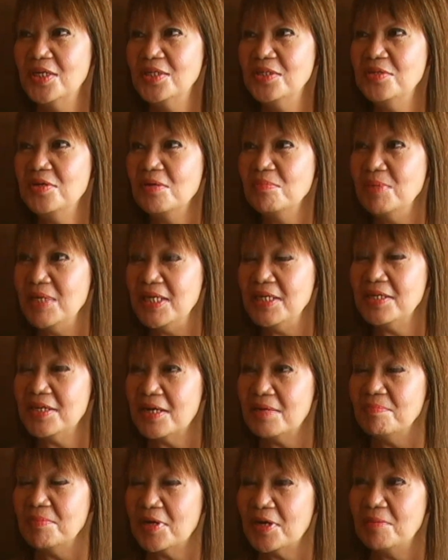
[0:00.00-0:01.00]
you have
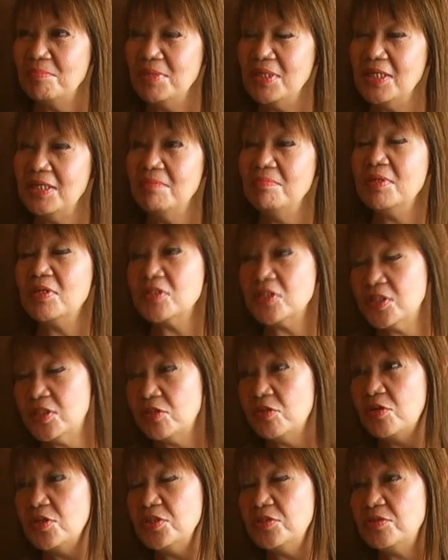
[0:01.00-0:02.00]
income coming in, because
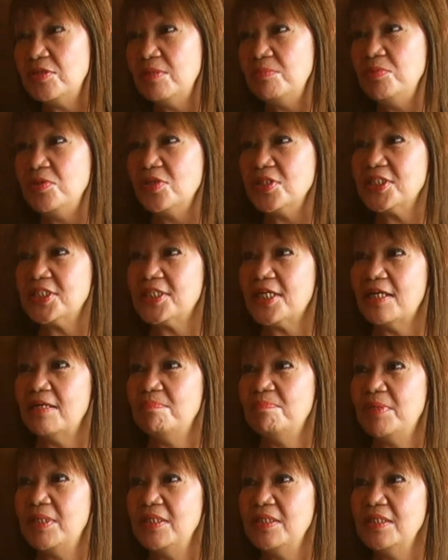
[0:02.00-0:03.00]
they're going to give you a
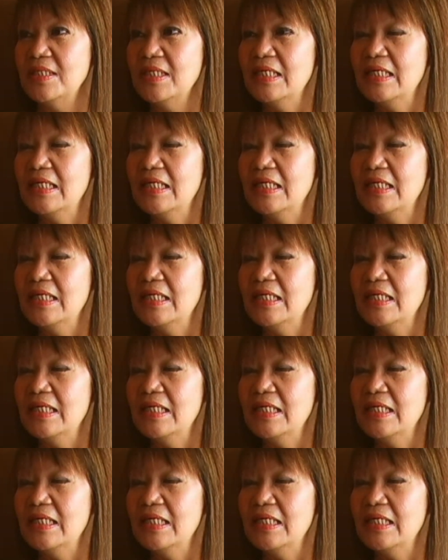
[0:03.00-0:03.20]
stipend.